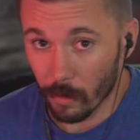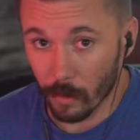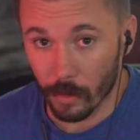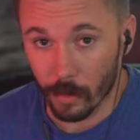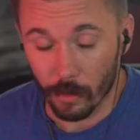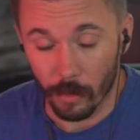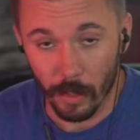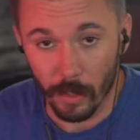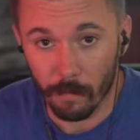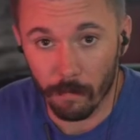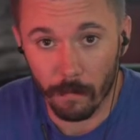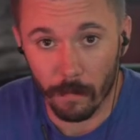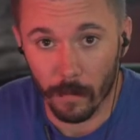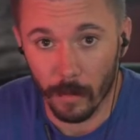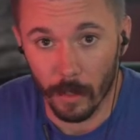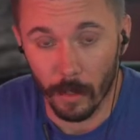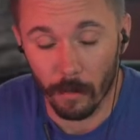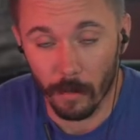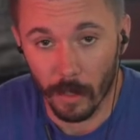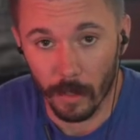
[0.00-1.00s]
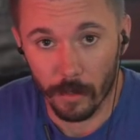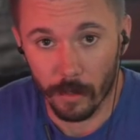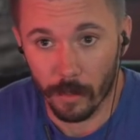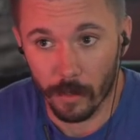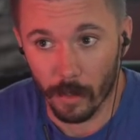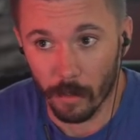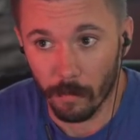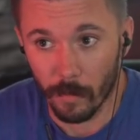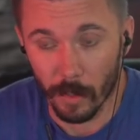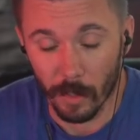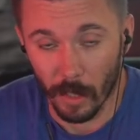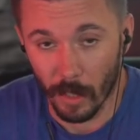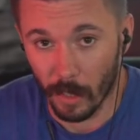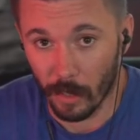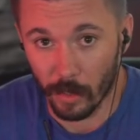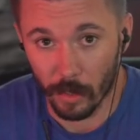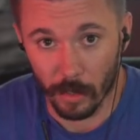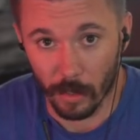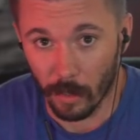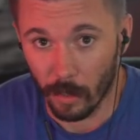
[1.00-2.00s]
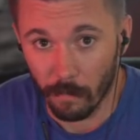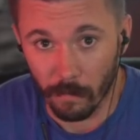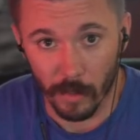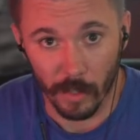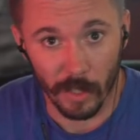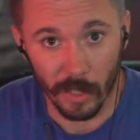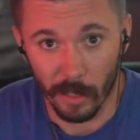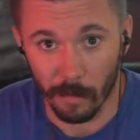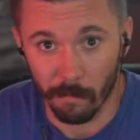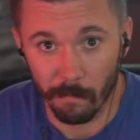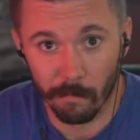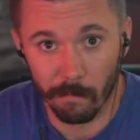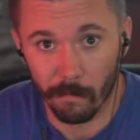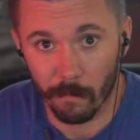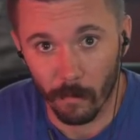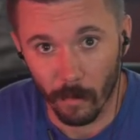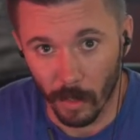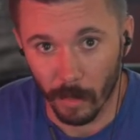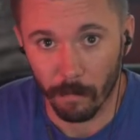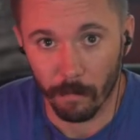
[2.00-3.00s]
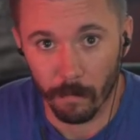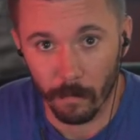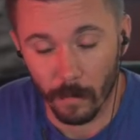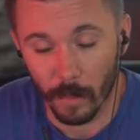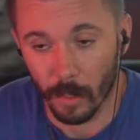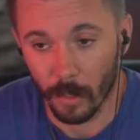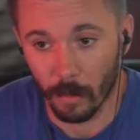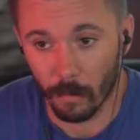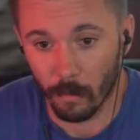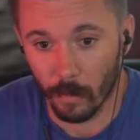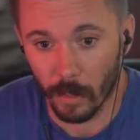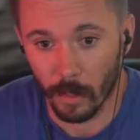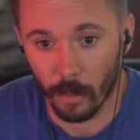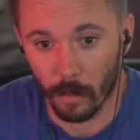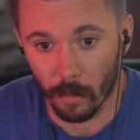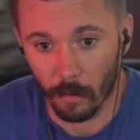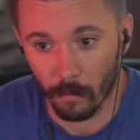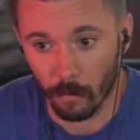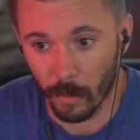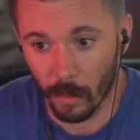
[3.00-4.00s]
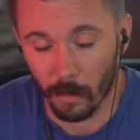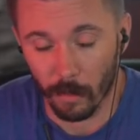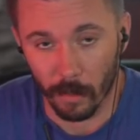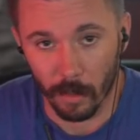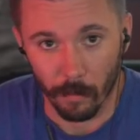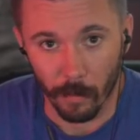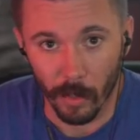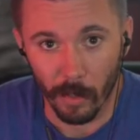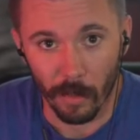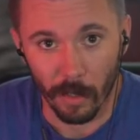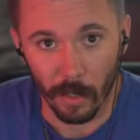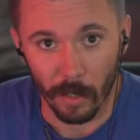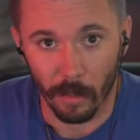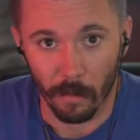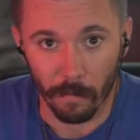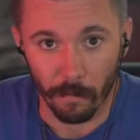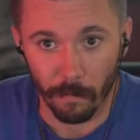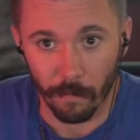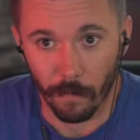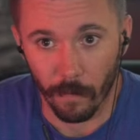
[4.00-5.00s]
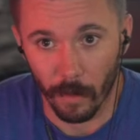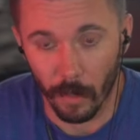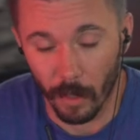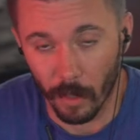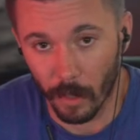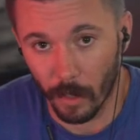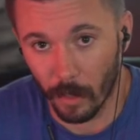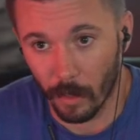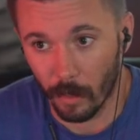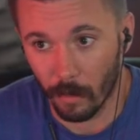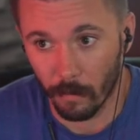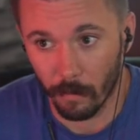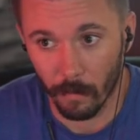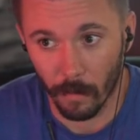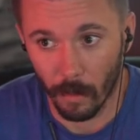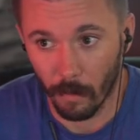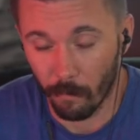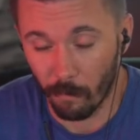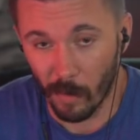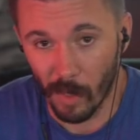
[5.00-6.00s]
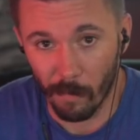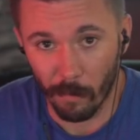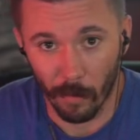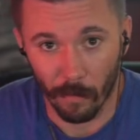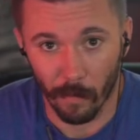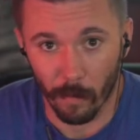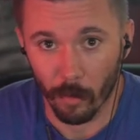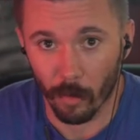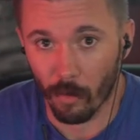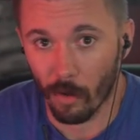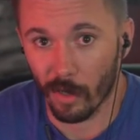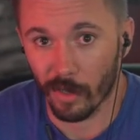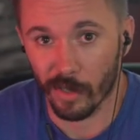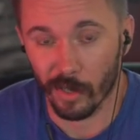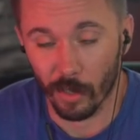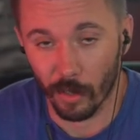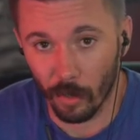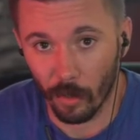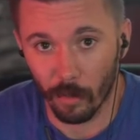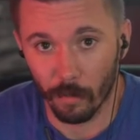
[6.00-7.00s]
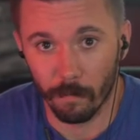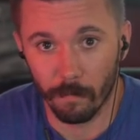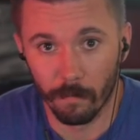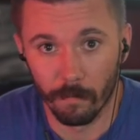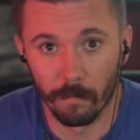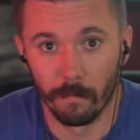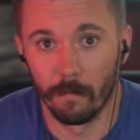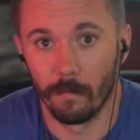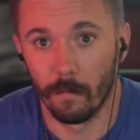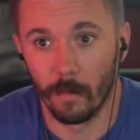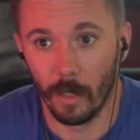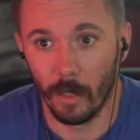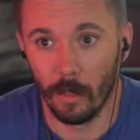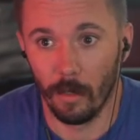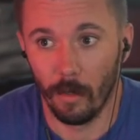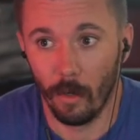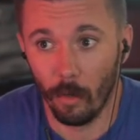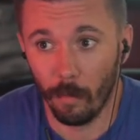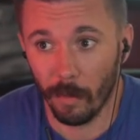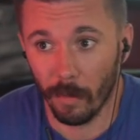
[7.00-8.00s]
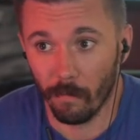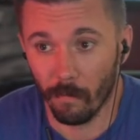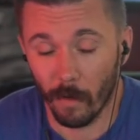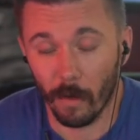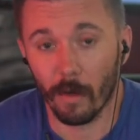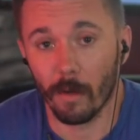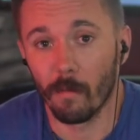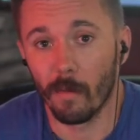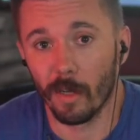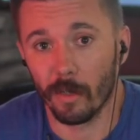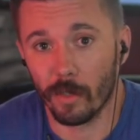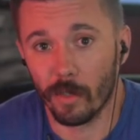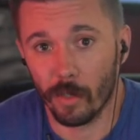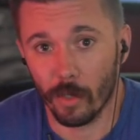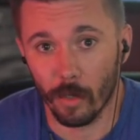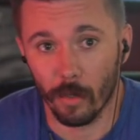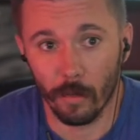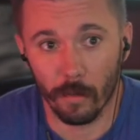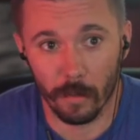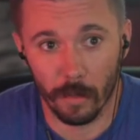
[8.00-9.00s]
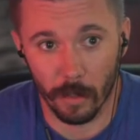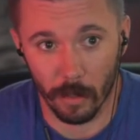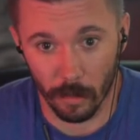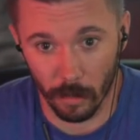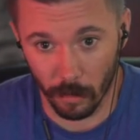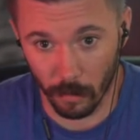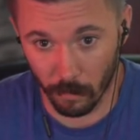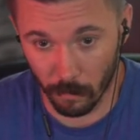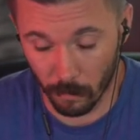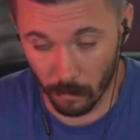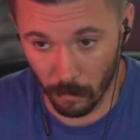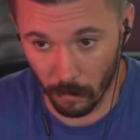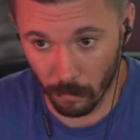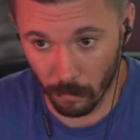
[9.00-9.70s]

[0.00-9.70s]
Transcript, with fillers: to the stream, you know, that's something that I just love to see, right? We are a community of people from across the globe, hoping very much so to